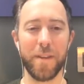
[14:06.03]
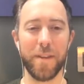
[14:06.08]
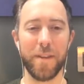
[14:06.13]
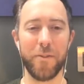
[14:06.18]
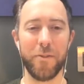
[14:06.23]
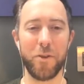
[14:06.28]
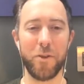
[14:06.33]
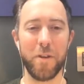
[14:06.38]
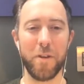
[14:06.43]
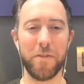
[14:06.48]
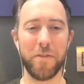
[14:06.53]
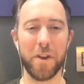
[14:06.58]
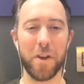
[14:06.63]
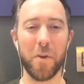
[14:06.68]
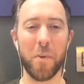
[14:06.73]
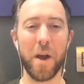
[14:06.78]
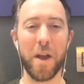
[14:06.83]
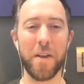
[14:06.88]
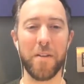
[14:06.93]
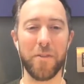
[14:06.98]
drifted
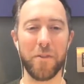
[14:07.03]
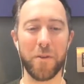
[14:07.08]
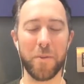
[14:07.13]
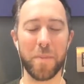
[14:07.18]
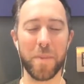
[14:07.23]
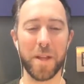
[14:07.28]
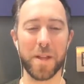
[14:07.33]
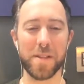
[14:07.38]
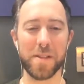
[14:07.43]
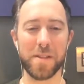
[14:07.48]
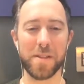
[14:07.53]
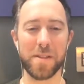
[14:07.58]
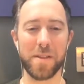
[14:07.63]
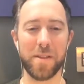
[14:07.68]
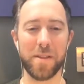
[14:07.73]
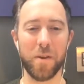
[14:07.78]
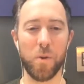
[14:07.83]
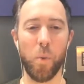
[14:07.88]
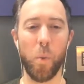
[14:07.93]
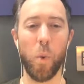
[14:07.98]
away from
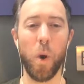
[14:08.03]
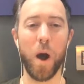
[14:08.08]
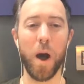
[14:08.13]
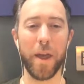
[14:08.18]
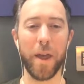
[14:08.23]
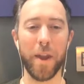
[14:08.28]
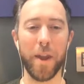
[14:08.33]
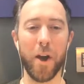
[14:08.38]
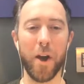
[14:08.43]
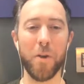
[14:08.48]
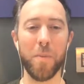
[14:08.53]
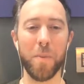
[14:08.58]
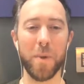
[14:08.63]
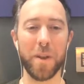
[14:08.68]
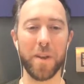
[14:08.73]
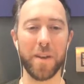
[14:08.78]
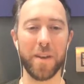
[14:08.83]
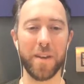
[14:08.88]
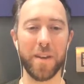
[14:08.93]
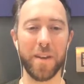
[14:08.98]
this wide
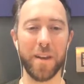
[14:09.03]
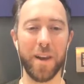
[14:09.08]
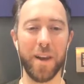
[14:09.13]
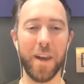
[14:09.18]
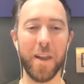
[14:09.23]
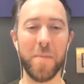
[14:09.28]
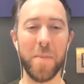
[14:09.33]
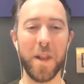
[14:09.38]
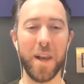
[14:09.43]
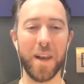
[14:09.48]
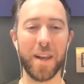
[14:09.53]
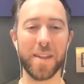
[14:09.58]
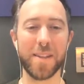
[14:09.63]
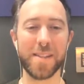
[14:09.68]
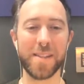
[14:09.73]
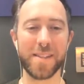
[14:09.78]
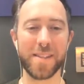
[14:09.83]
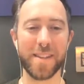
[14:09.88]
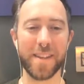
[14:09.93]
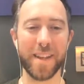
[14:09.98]
open,
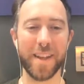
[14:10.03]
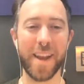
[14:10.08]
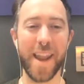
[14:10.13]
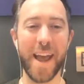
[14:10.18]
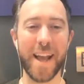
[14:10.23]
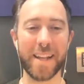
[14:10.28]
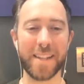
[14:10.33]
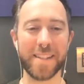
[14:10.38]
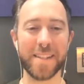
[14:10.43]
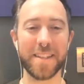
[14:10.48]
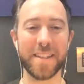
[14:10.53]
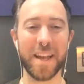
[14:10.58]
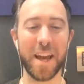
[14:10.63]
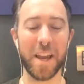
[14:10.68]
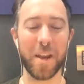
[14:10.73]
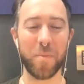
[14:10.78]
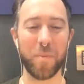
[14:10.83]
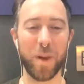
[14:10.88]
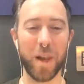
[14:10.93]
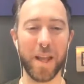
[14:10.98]
limitless, connected
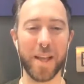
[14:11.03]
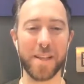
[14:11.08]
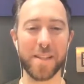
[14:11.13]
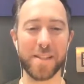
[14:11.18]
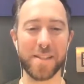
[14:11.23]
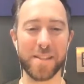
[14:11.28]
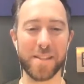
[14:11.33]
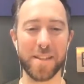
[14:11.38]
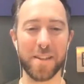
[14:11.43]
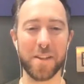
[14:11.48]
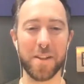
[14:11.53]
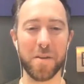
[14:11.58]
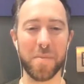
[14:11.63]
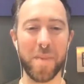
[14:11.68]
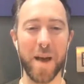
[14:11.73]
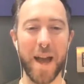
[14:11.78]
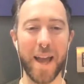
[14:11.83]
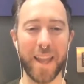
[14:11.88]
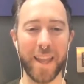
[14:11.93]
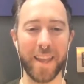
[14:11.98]
kind of place, and you're
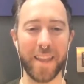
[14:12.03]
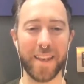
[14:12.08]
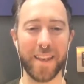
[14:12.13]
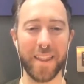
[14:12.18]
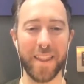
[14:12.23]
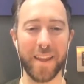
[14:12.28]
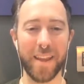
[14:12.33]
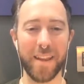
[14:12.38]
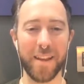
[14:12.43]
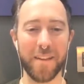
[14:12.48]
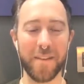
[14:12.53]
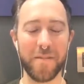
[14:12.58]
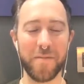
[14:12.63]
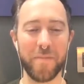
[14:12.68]
back in the